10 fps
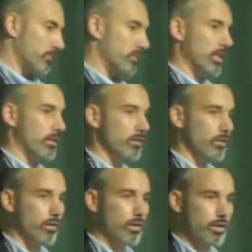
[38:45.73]
in the, EM,
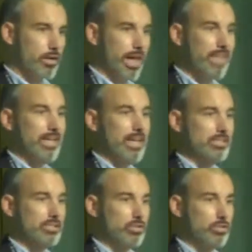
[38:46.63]
the EMT
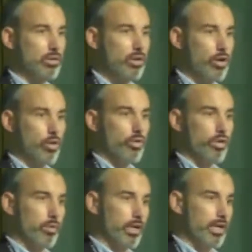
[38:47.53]
or, uh, has
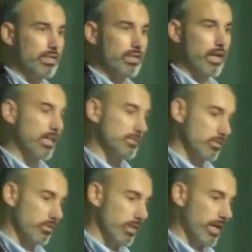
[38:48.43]
access to it, or that when I